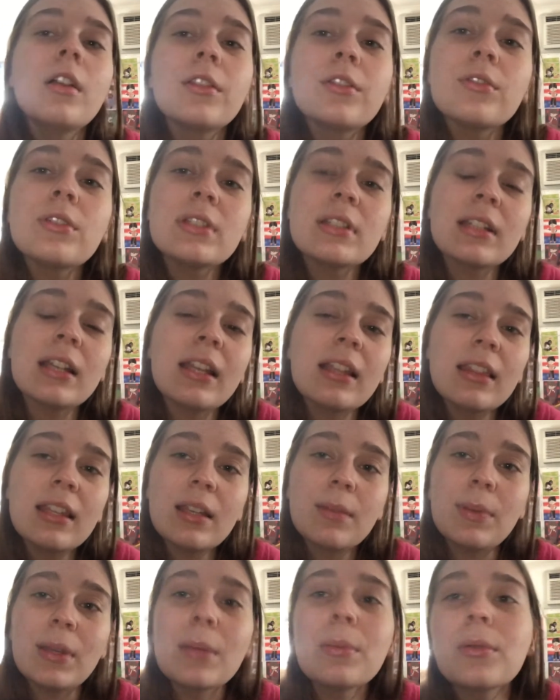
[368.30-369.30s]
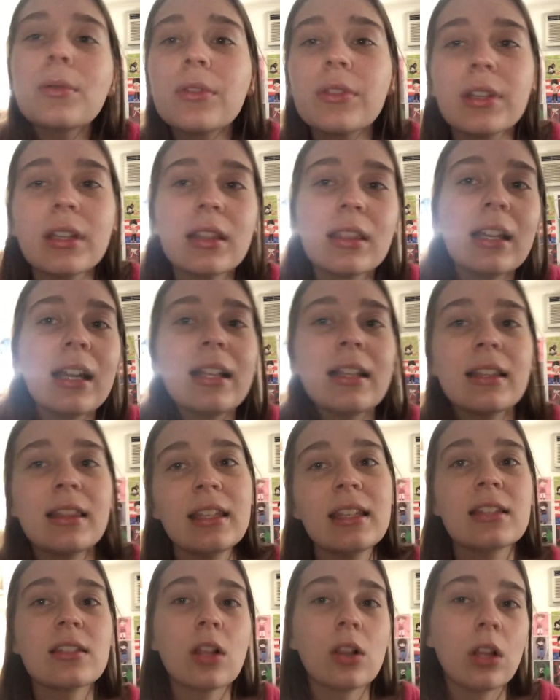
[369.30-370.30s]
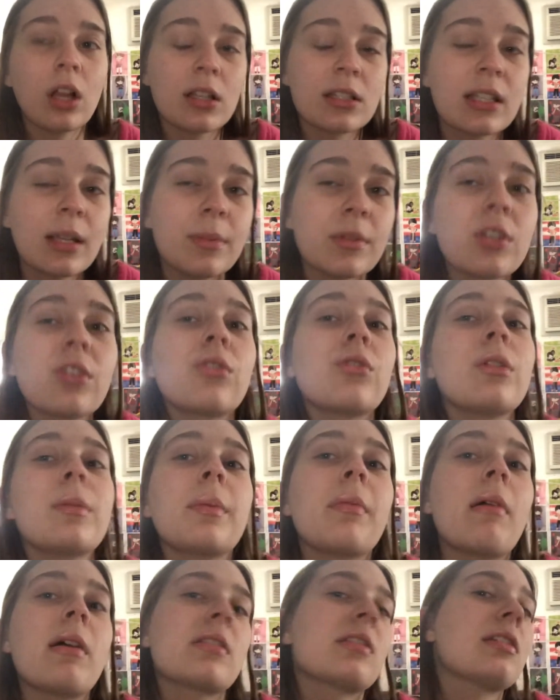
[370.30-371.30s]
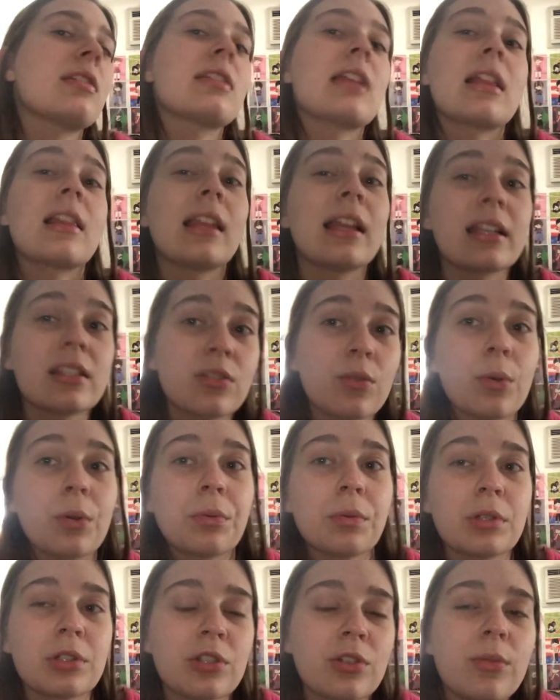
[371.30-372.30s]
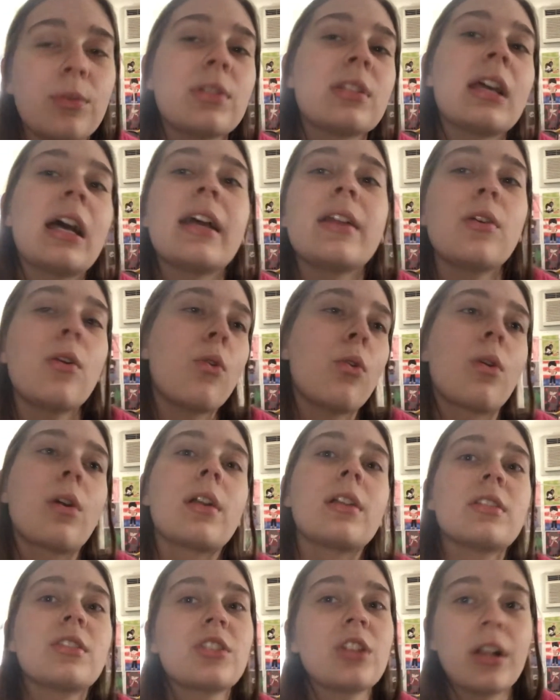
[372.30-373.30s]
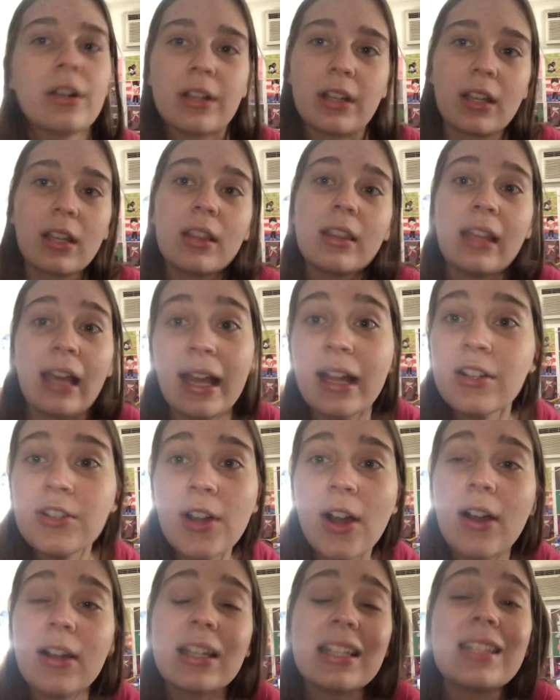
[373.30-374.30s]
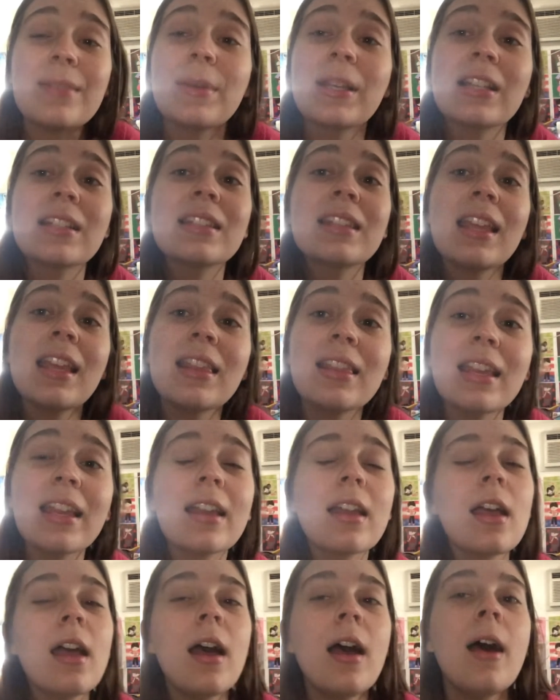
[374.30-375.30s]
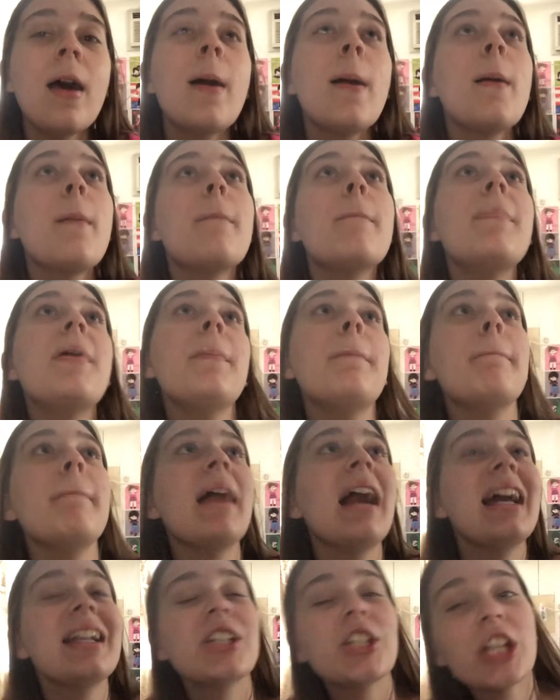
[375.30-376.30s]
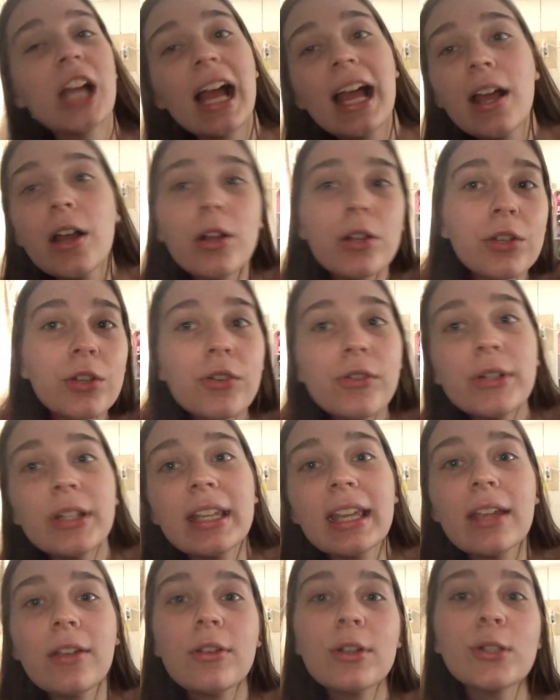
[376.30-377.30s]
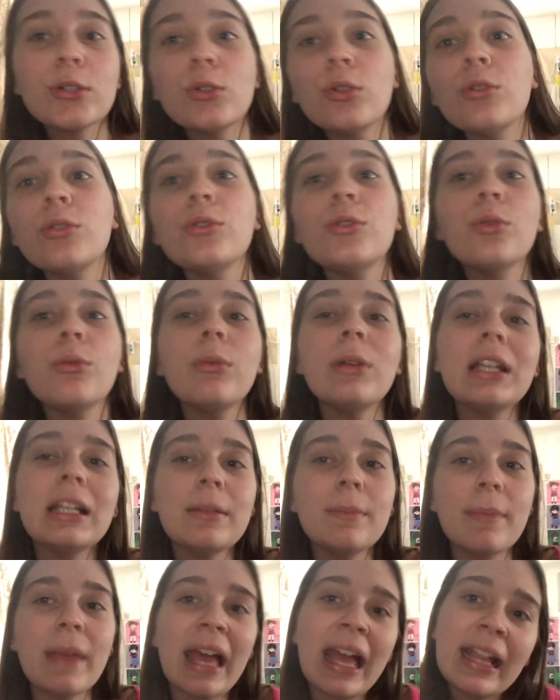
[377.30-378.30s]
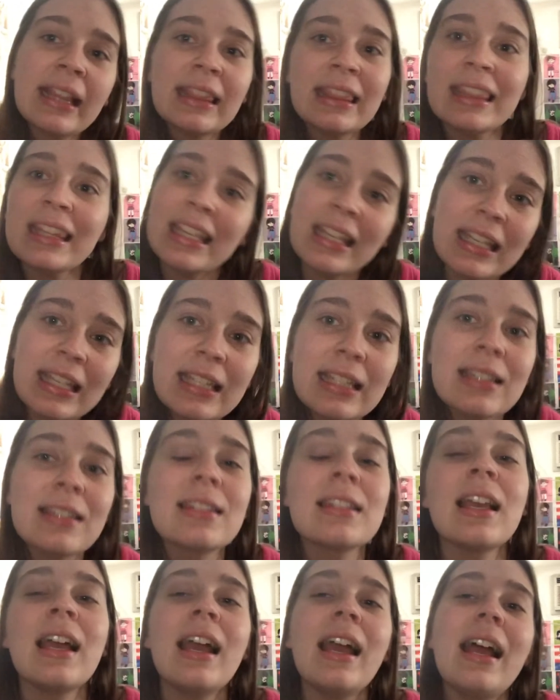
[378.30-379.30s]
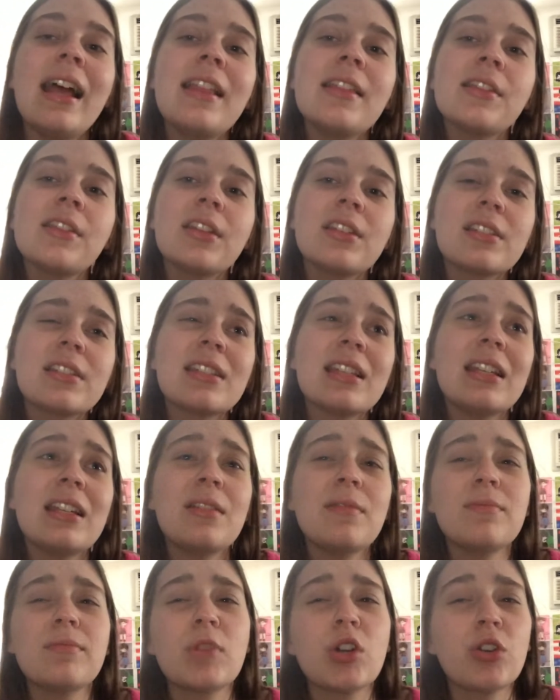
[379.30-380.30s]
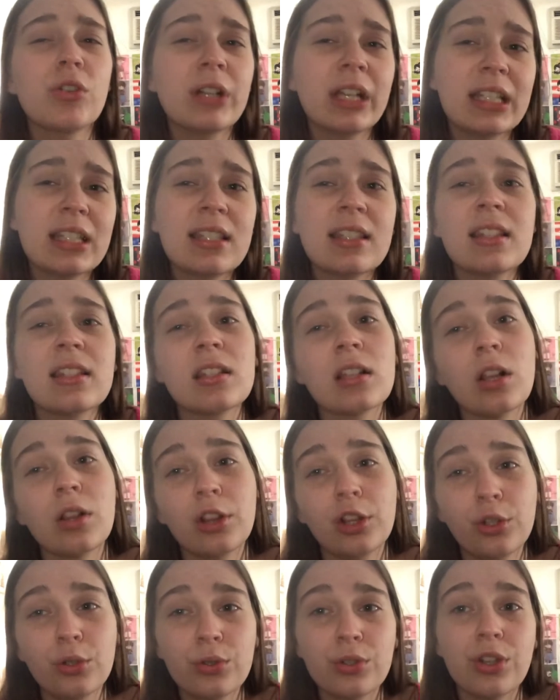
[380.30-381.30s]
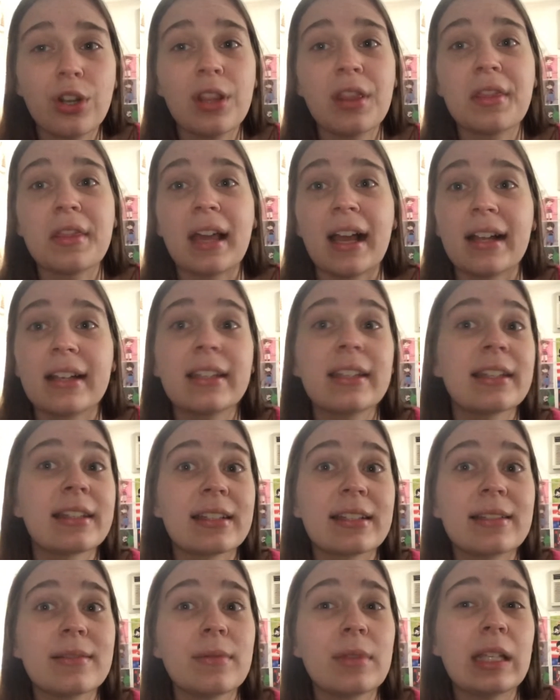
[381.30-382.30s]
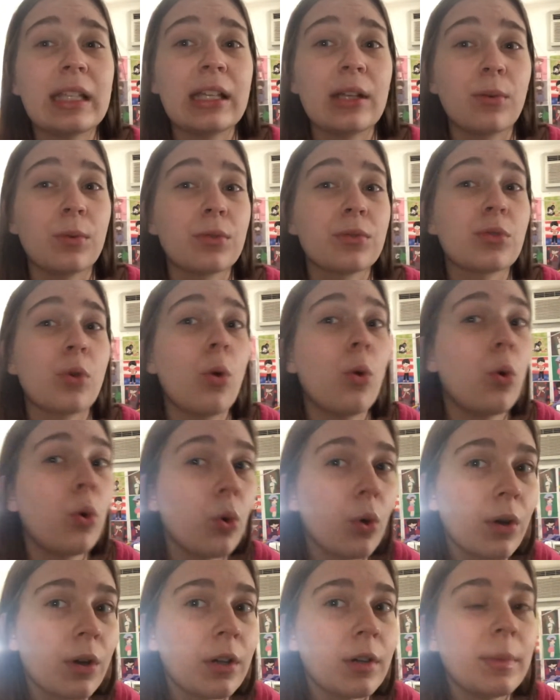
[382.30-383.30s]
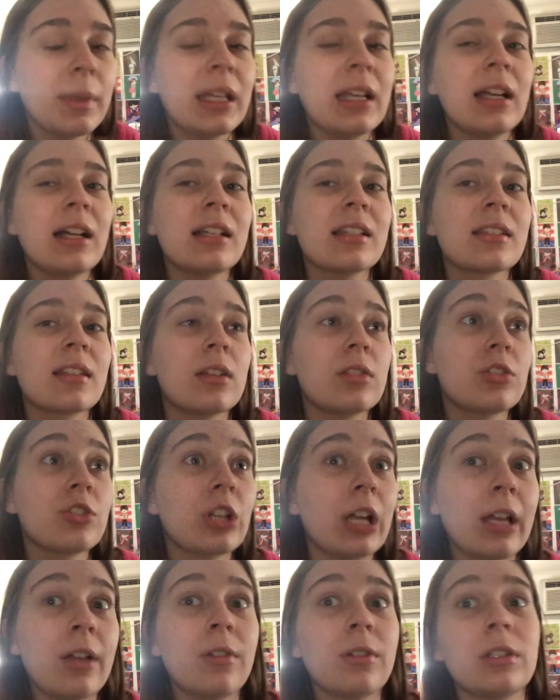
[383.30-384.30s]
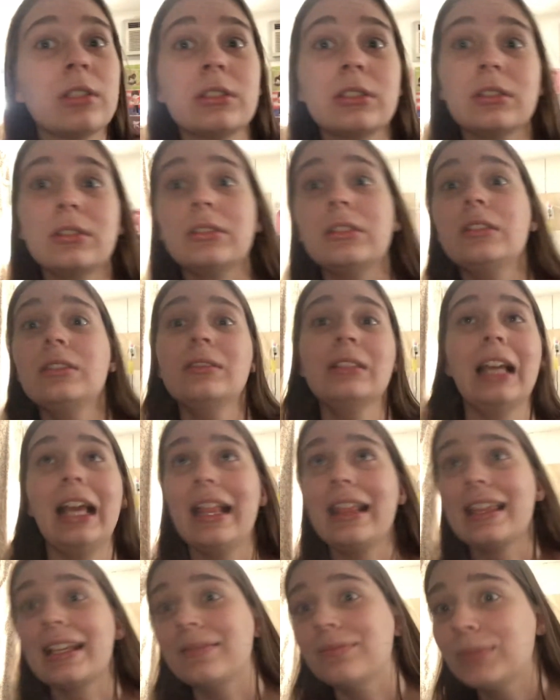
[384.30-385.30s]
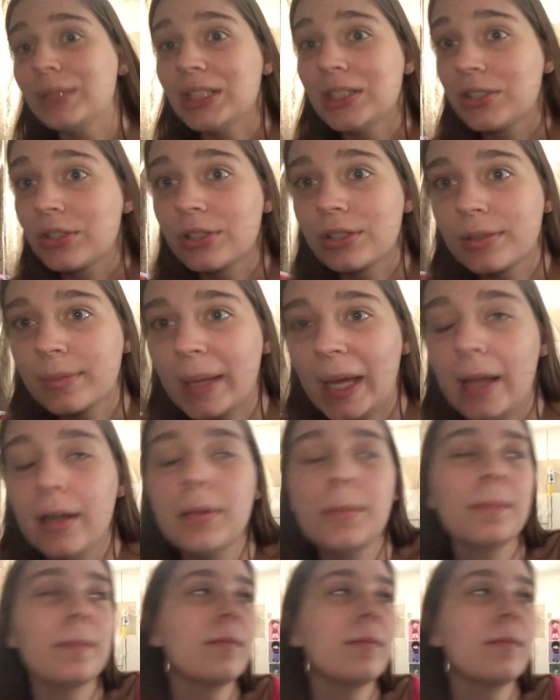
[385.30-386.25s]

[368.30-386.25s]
The reason I think people think that these lost episode creepypastas like Squidward's suicide or Sonic the Hedgehog is because they think, but my childhood character doing bad things, and thus it creates this illusion that it equals horror because childhood and then being turned bad.